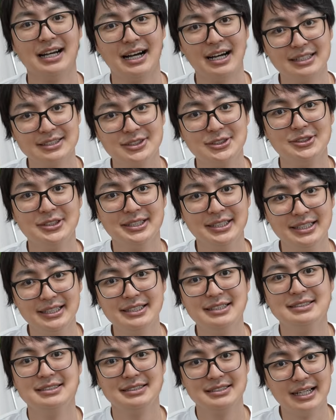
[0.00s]
Actually, it
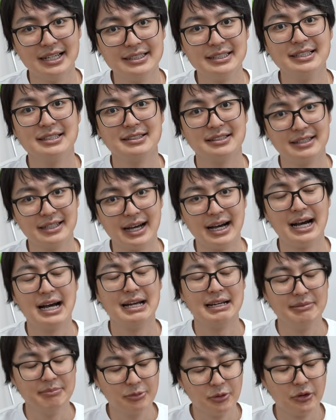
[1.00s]
is taking
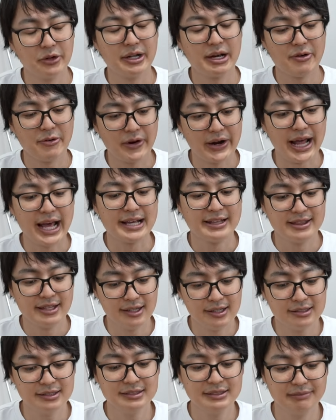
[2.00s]
time more than what I
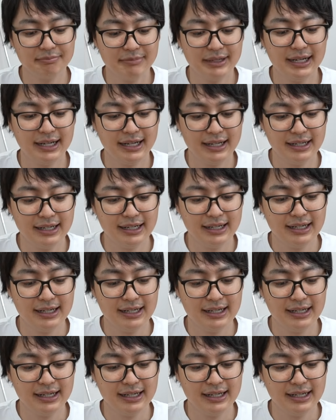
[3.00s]
thought, but